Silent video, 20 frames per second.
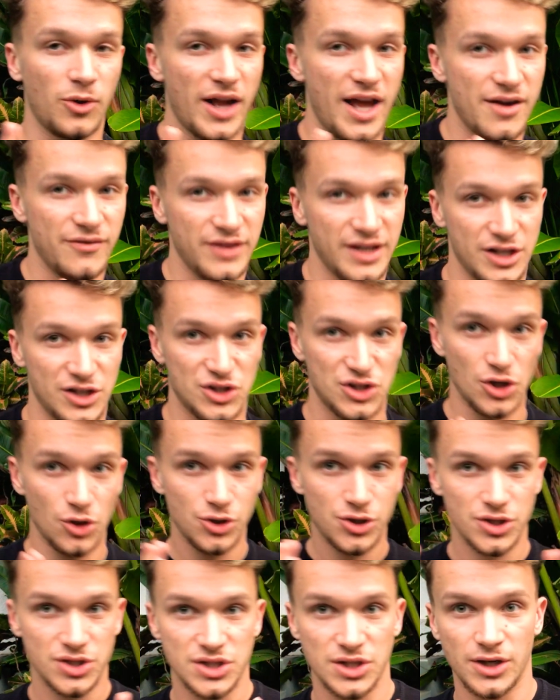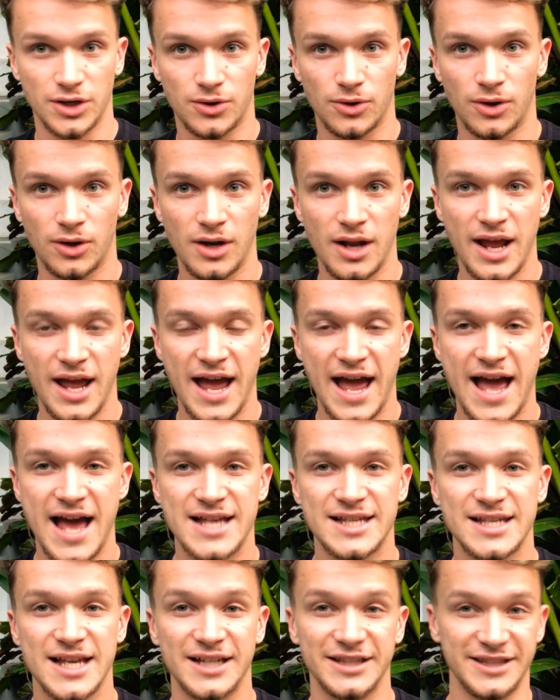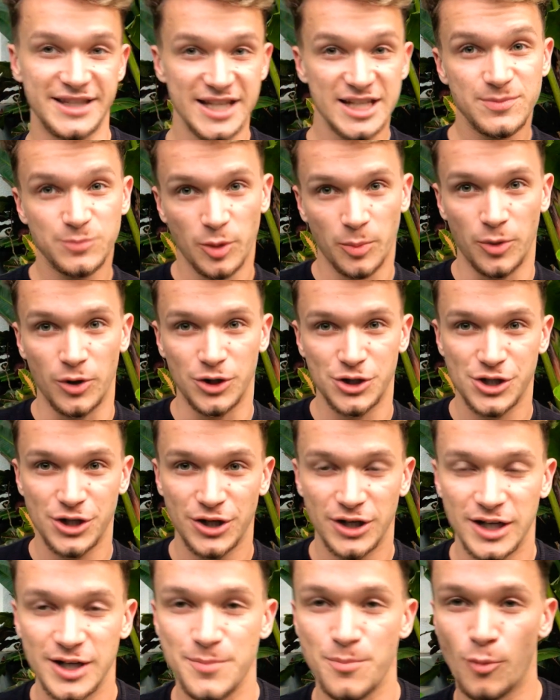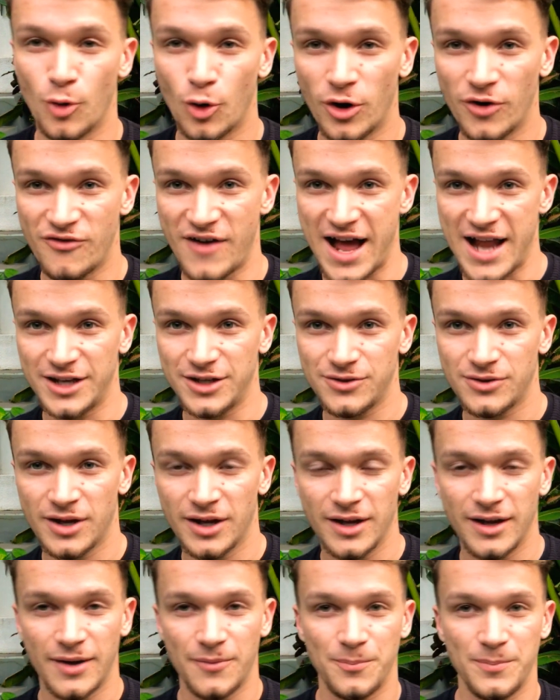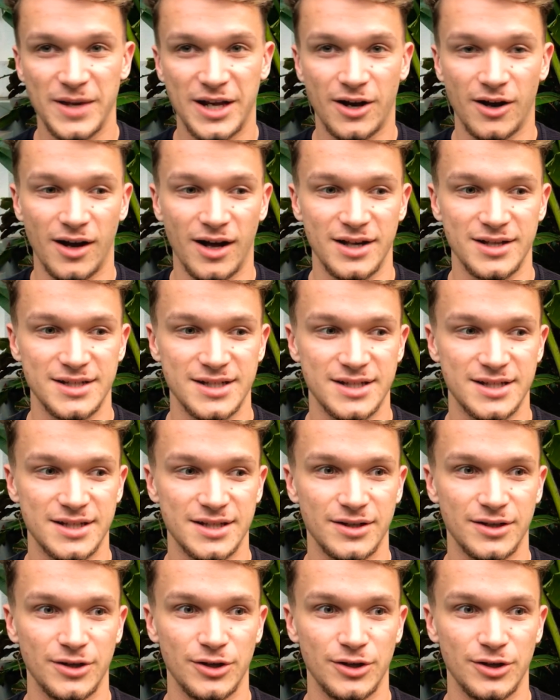having a social circle has disproportionately more value because